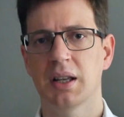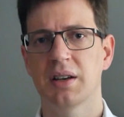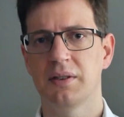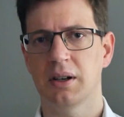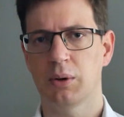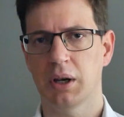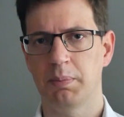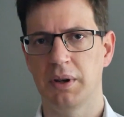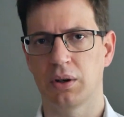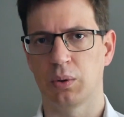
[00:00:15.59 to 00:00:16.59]
and give a
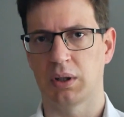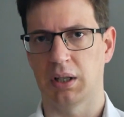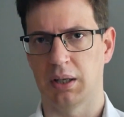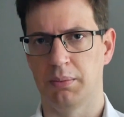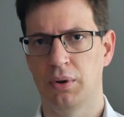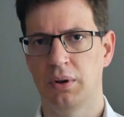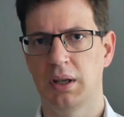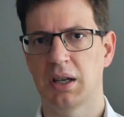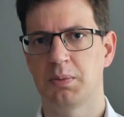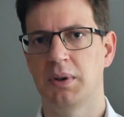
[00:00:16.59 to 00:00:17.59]
quick peek on what the
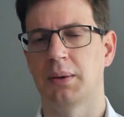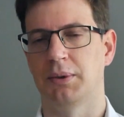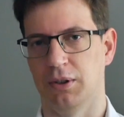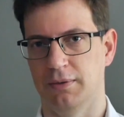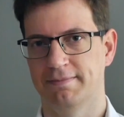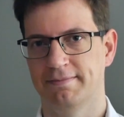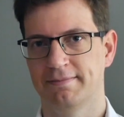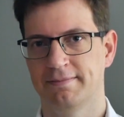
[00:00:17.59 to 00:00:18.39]
community has been up to.